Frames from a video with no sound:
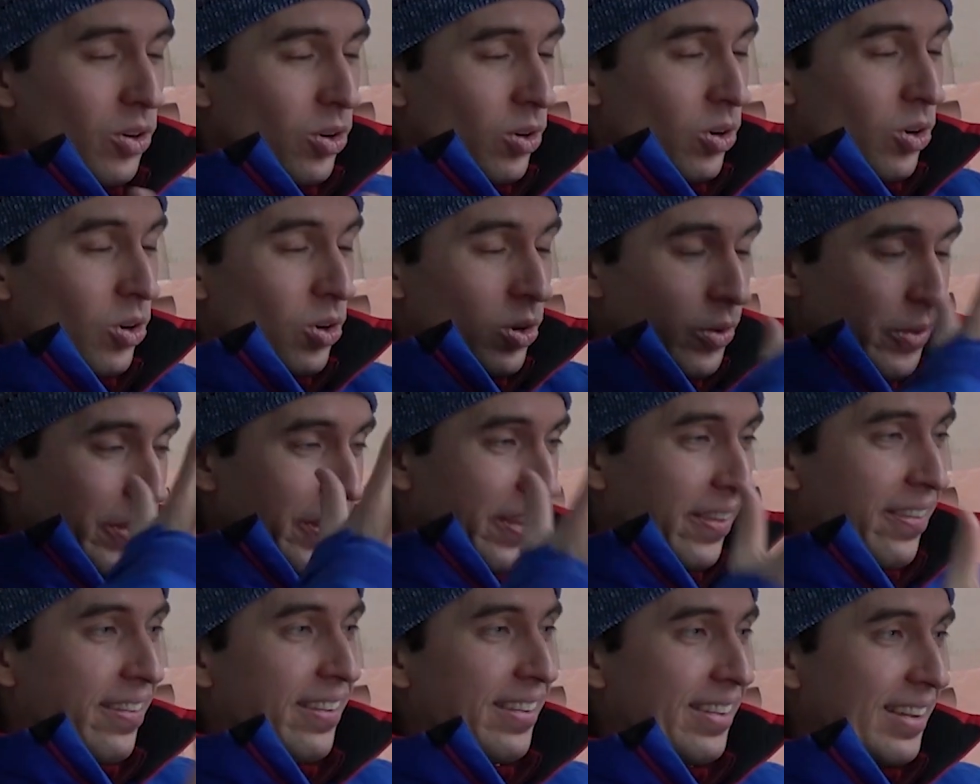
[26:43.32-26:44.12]
all
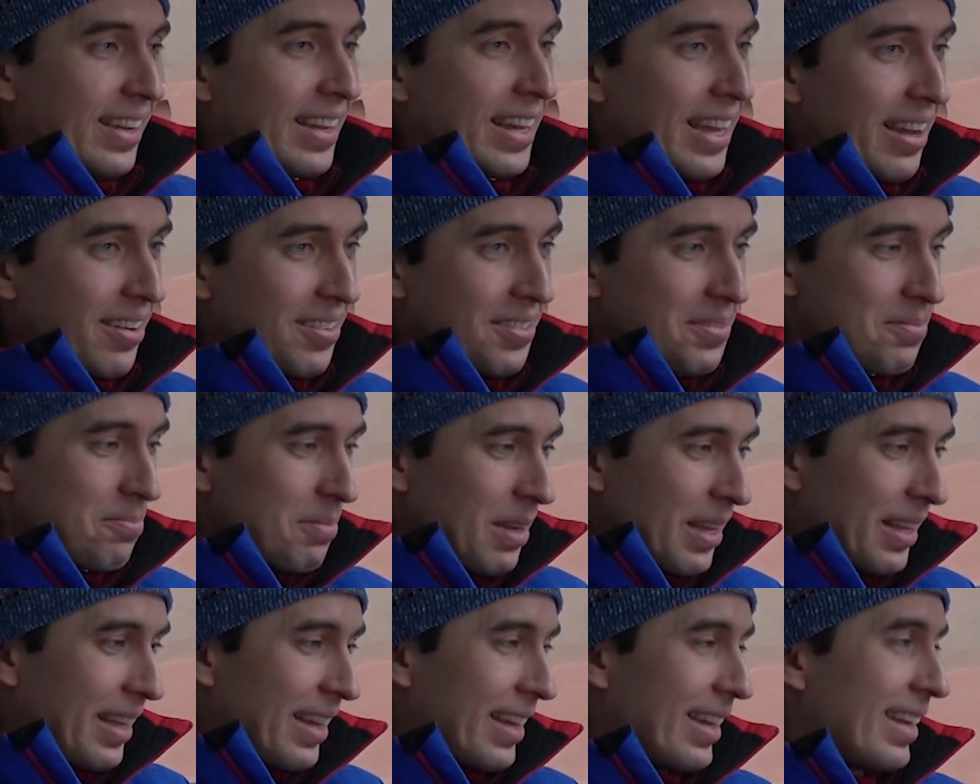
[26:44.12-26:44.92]
the things have
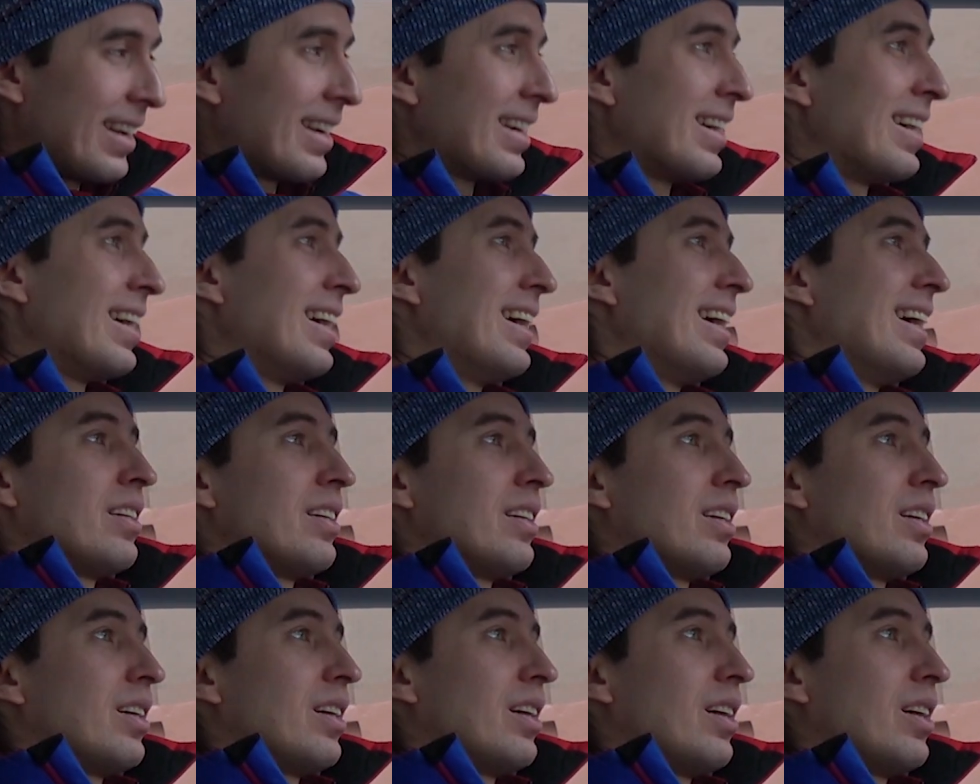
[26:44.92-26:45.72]
meaning.
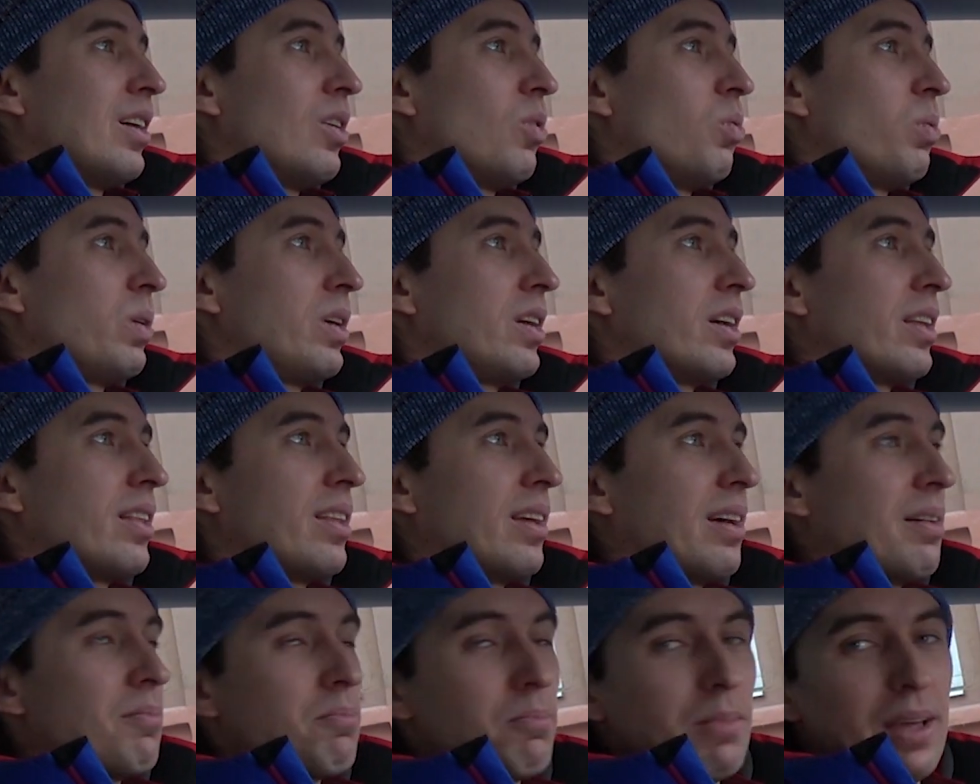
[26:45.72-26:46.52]
We
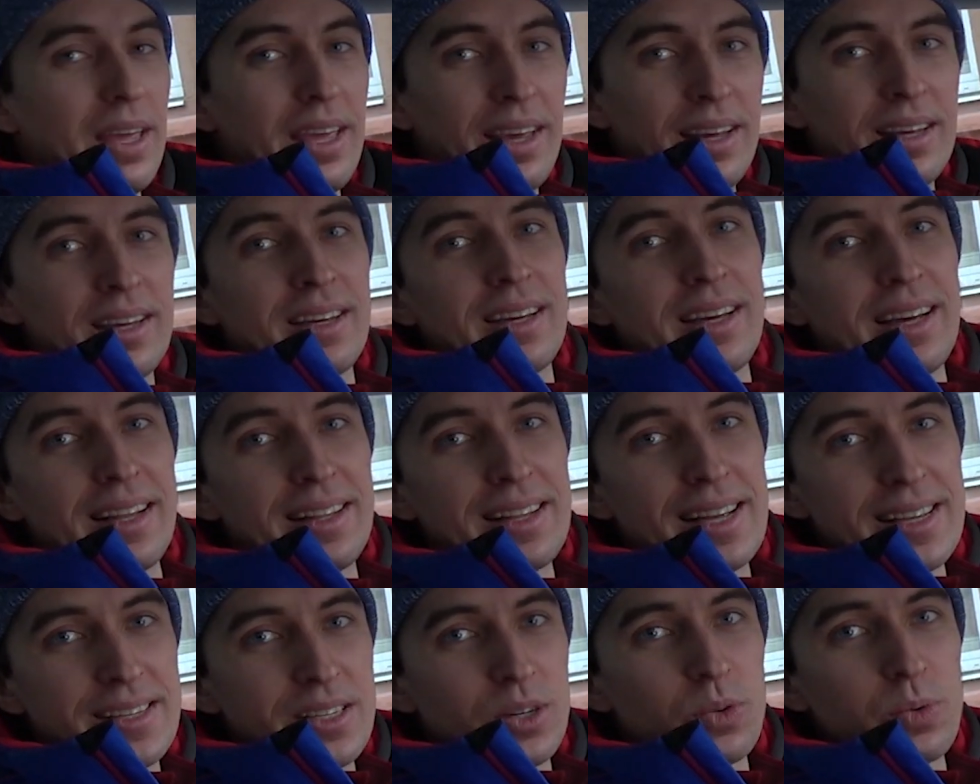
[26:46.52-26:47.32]
gotta make
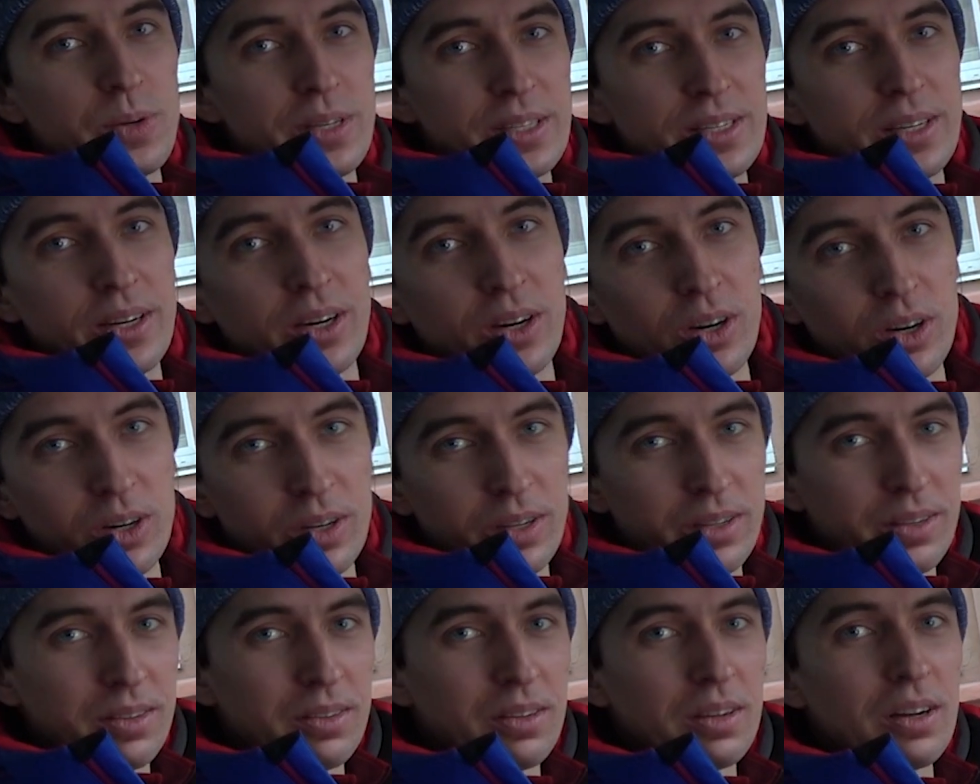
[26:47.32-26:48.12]
another video
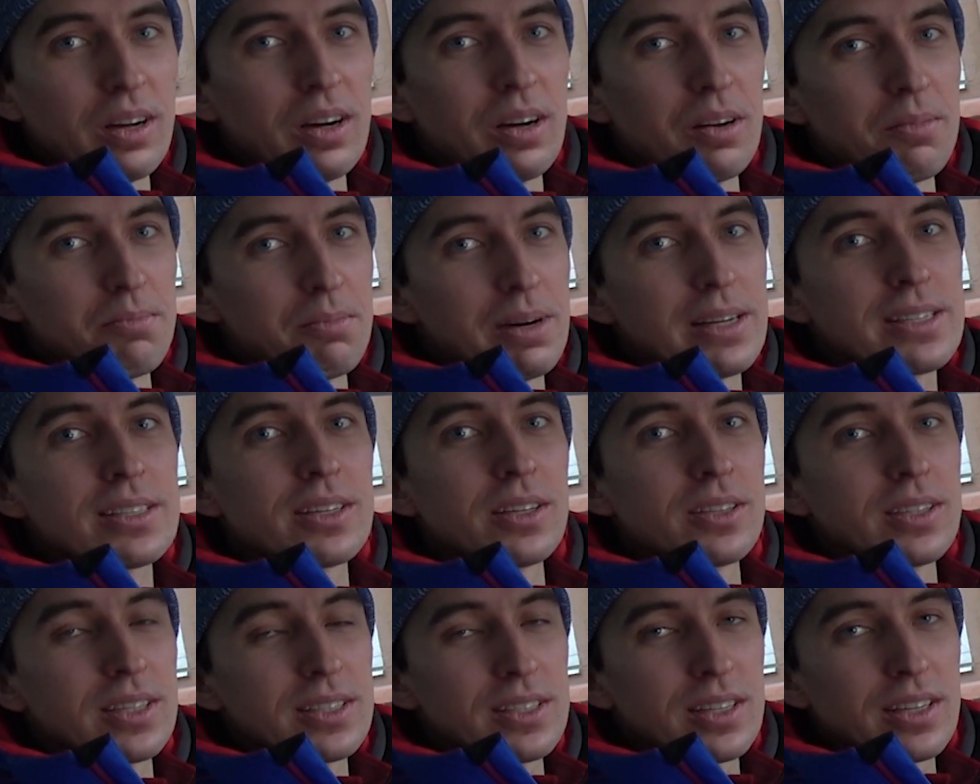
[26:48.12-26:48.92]
on
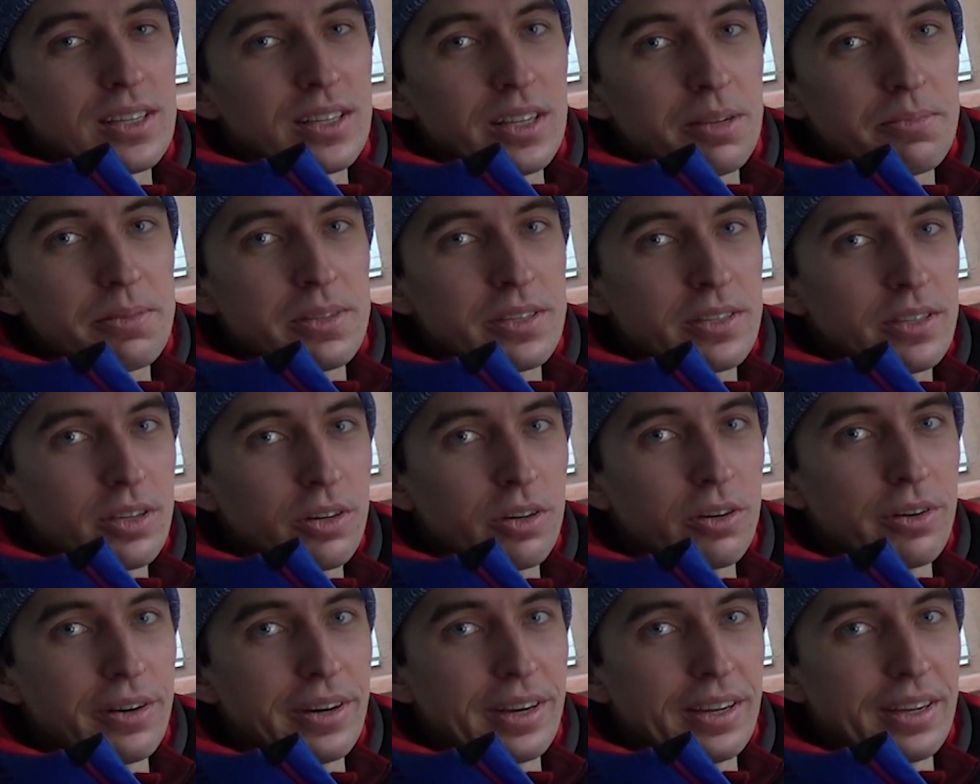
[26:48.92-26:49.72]
Moscow Tesla Club
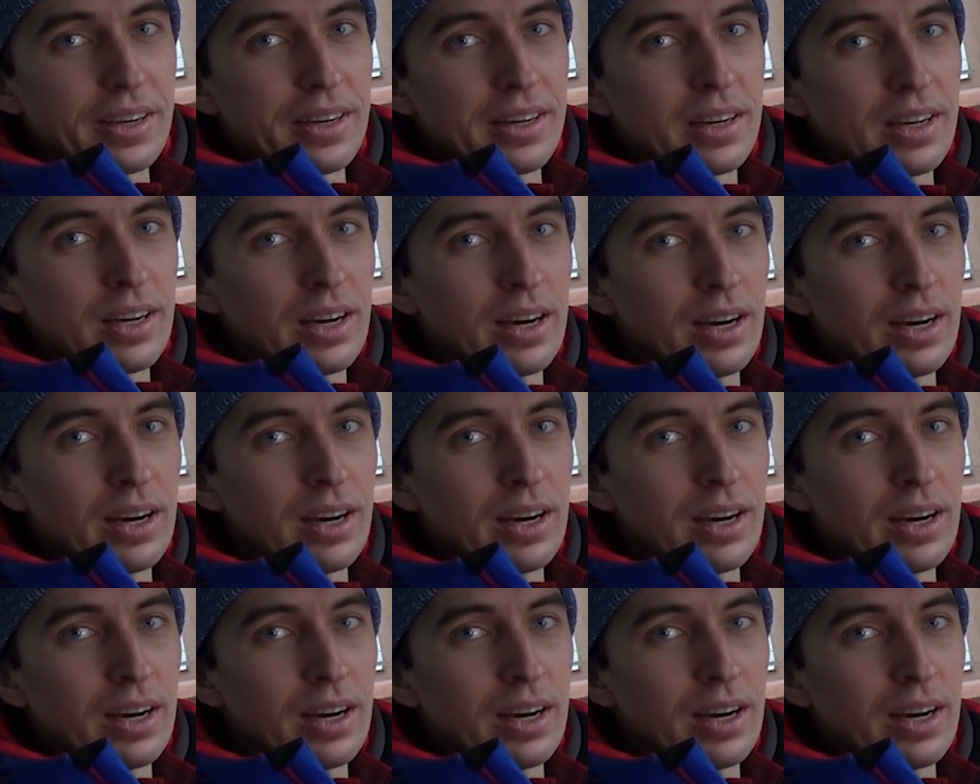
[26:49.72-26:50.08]
story,